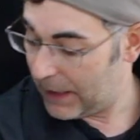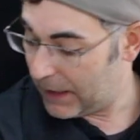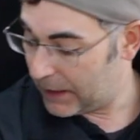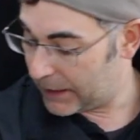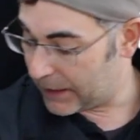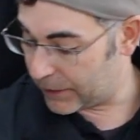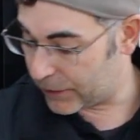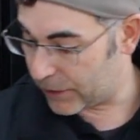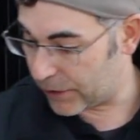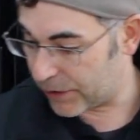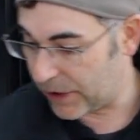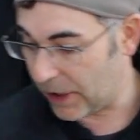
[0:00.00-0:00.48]

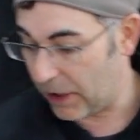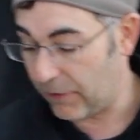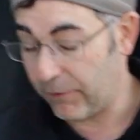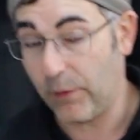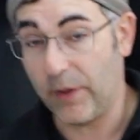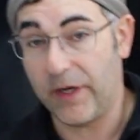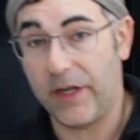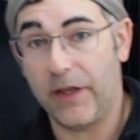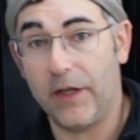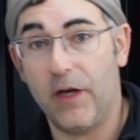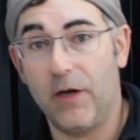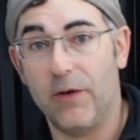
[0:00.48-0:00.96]
get yourself
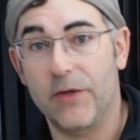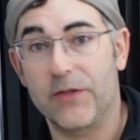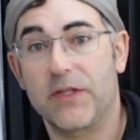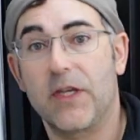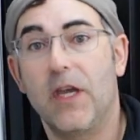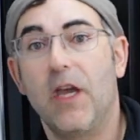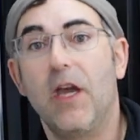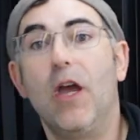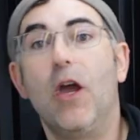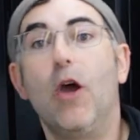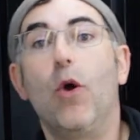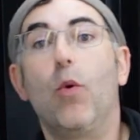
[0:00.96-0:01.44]
one of
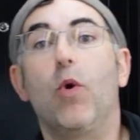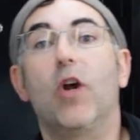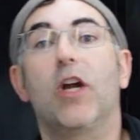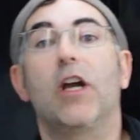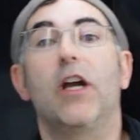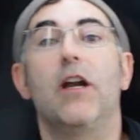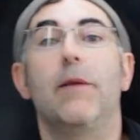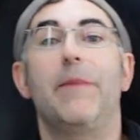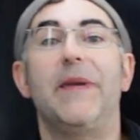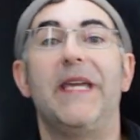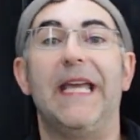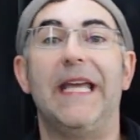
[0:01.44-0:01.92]
those. We're
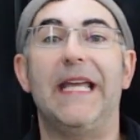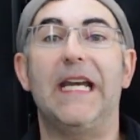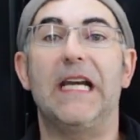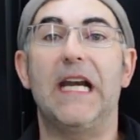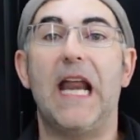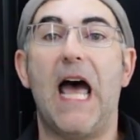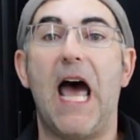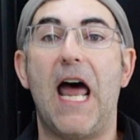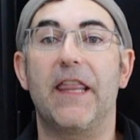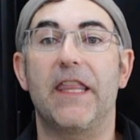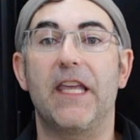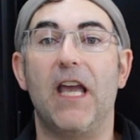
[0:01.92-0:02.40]
going to be in
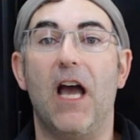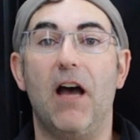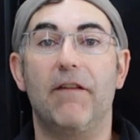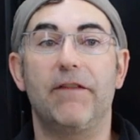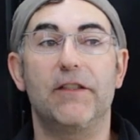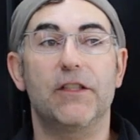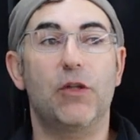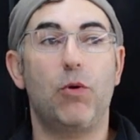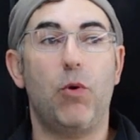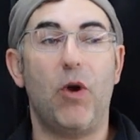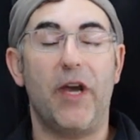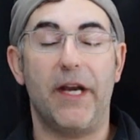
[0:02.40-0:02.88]
and out of the
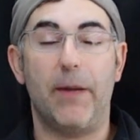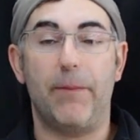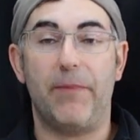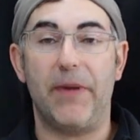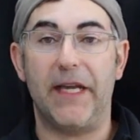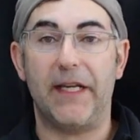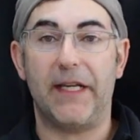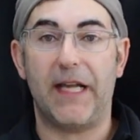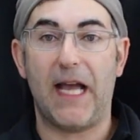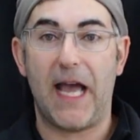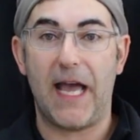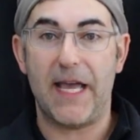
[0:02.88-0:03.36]
oven quite a
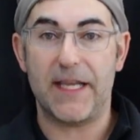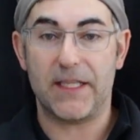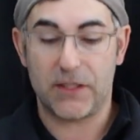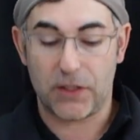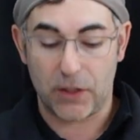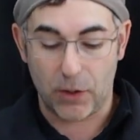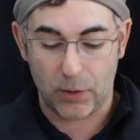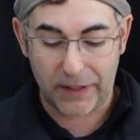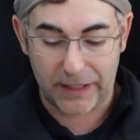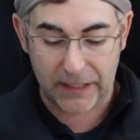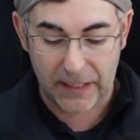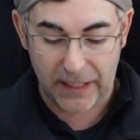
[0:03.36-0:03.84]
bit, guys,
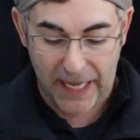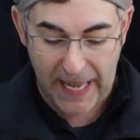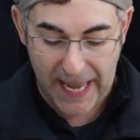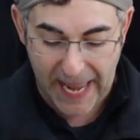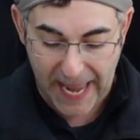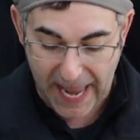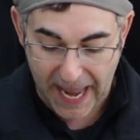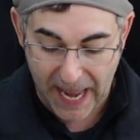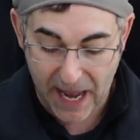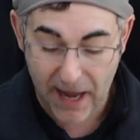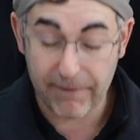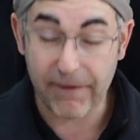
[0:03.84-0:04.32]
so
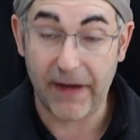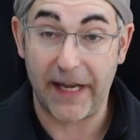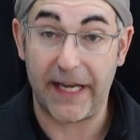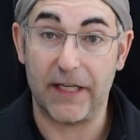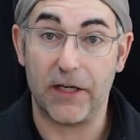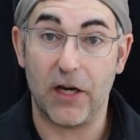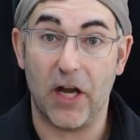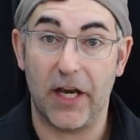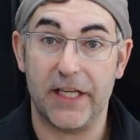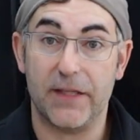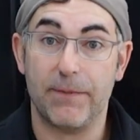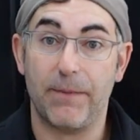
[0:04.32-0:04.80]
have a
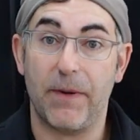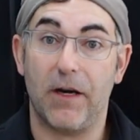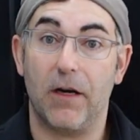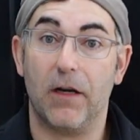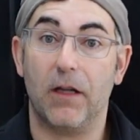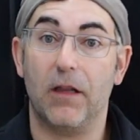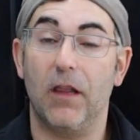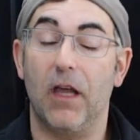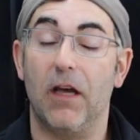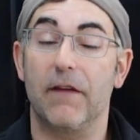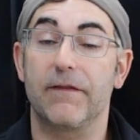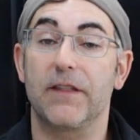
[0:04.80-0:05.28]
nice pair
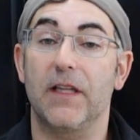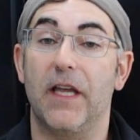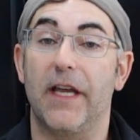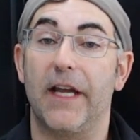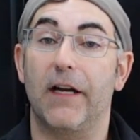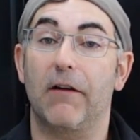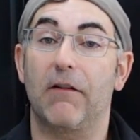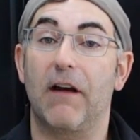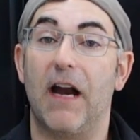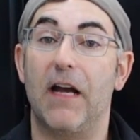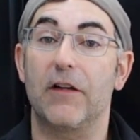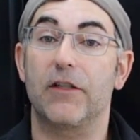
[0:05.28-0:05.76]
of gloves
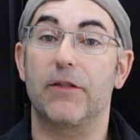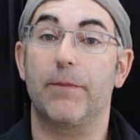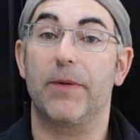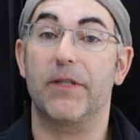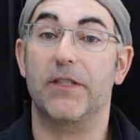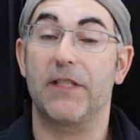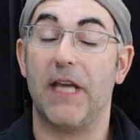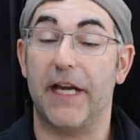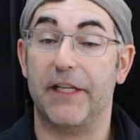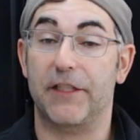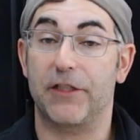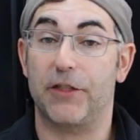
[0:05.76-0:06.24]
laying around to
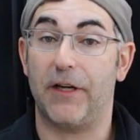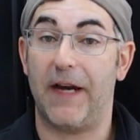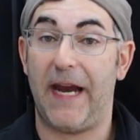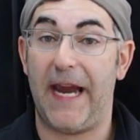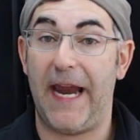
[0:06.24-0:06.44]
protect your